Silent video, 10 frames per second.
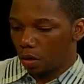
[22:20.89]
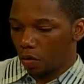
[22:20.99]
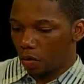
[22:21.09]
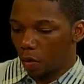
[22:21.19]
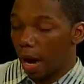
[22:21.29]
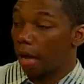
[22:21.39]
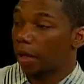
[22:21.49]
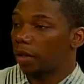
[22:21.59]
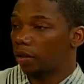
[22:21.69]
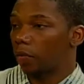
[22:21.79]
you know,
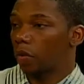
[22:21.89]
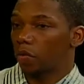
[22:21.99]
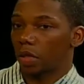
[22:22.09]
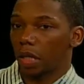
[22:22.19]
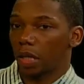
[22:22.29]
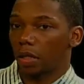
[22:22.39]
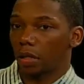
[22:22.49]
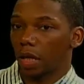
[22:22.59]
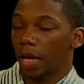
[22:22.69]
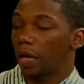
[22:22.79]
highlight some of those
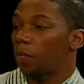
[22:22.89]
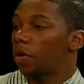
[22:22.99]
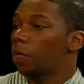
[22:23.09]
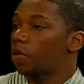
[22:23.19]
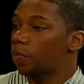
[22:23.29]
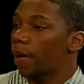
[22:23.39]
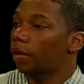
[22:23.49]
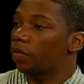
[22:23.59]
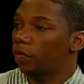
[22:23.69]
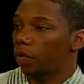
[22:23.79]
things and to put a
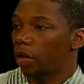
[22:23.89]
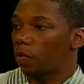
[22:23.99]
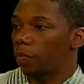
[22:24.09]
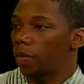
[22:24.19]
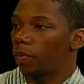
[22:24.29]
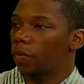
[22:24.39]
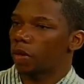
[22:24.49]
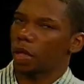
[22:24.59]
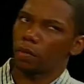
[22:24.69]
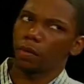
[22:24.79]
perspective on it where people will
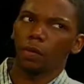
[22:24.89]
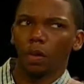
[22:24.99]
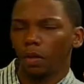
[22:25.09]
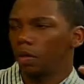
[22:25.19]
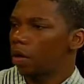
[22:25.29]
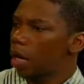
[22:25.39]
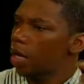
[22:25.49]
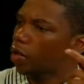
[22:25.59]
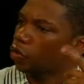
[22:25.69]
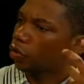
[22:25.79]
say, well, well, you know, that
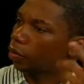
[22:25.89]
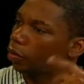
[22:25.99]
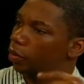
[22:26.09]
is true.